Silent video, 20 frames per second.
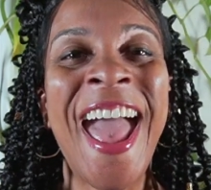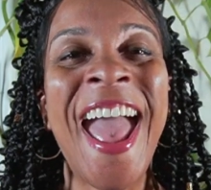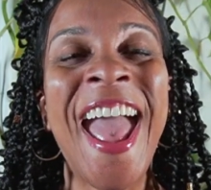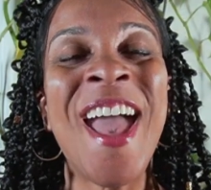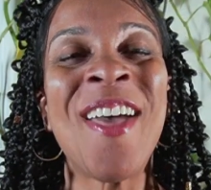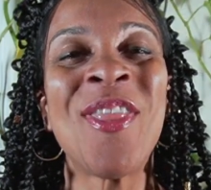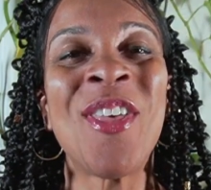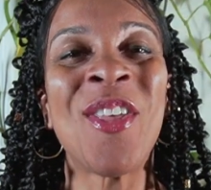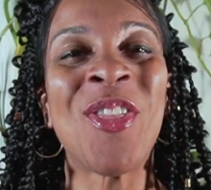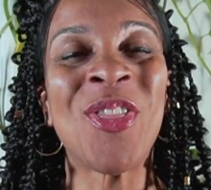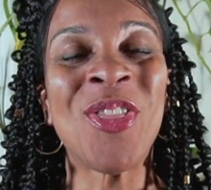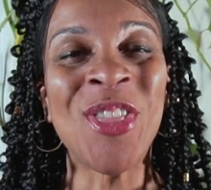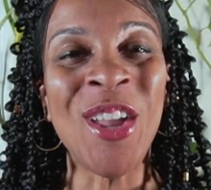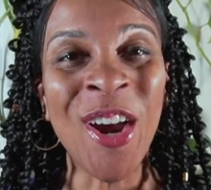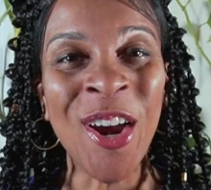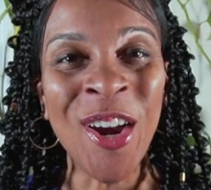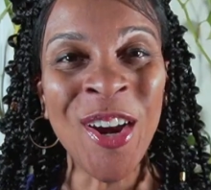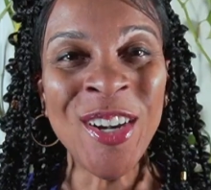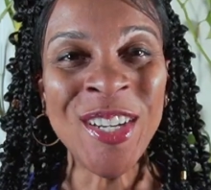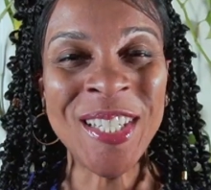And the
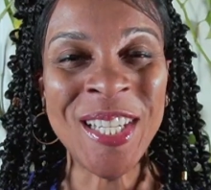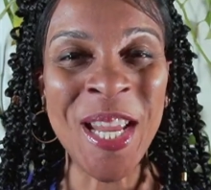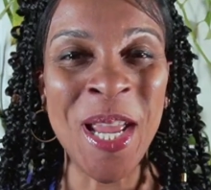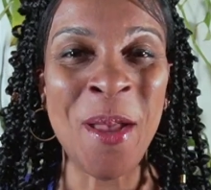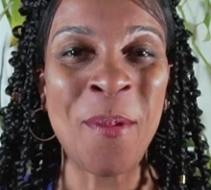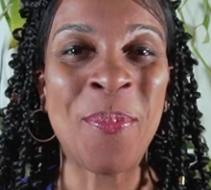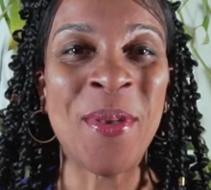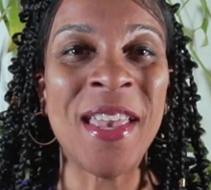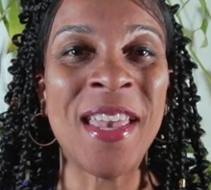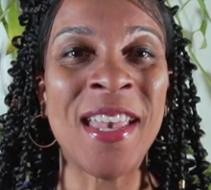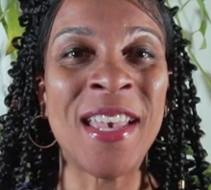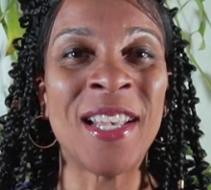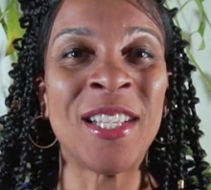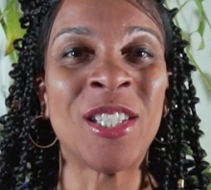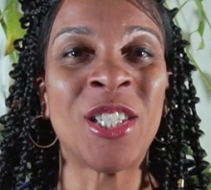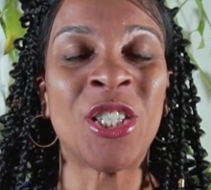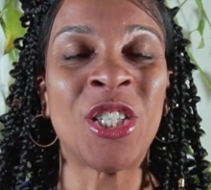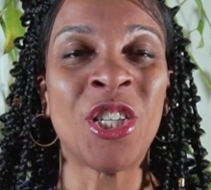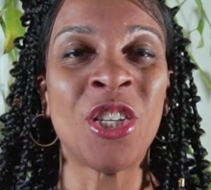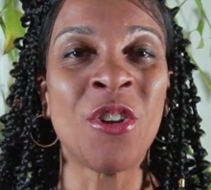third tip
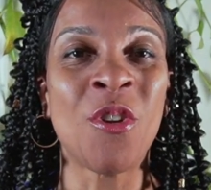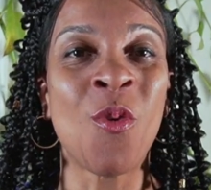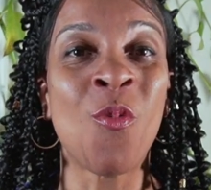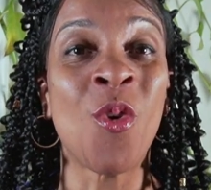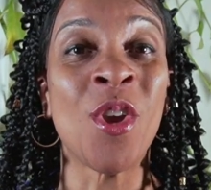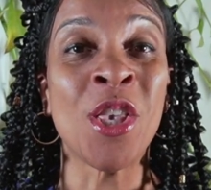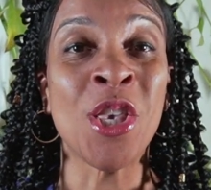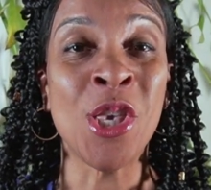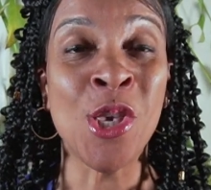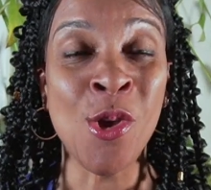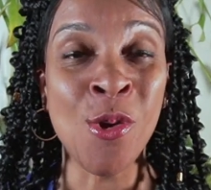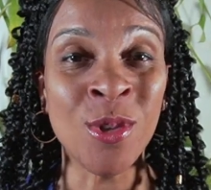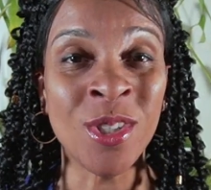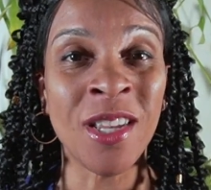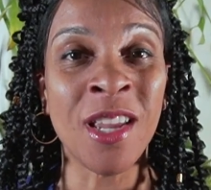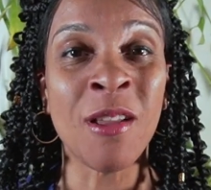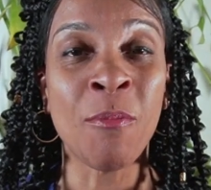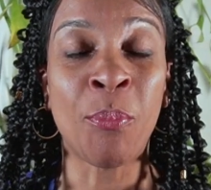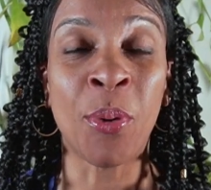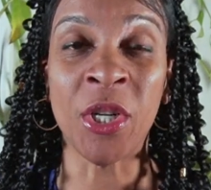is to, when
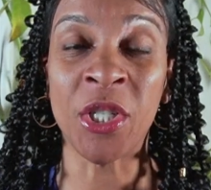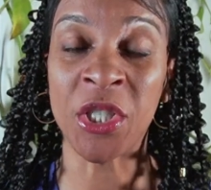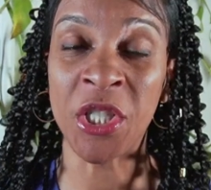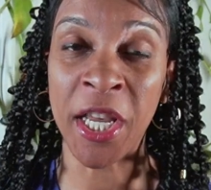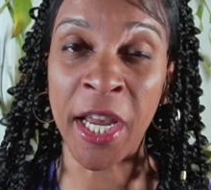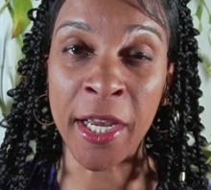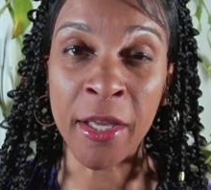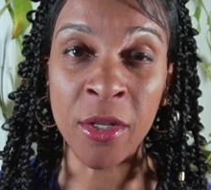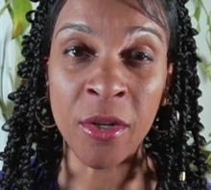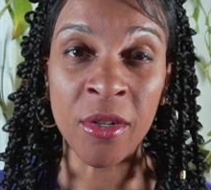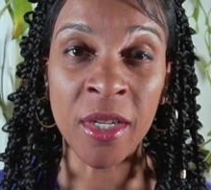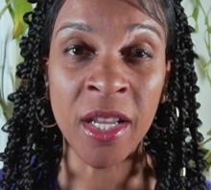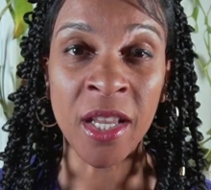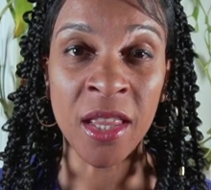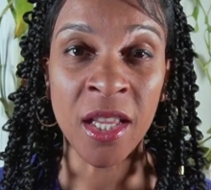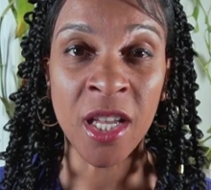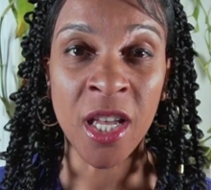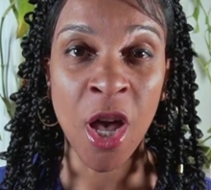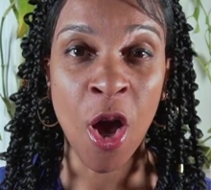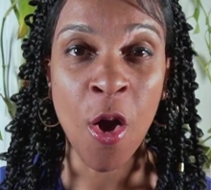using particularly
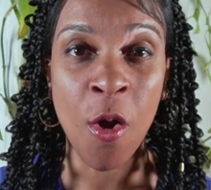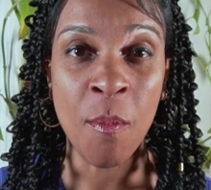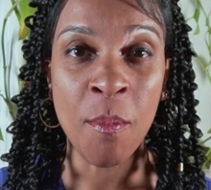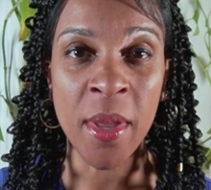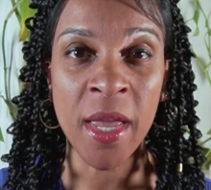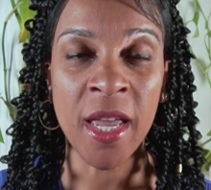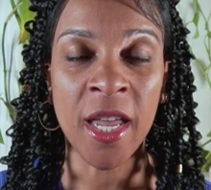the Go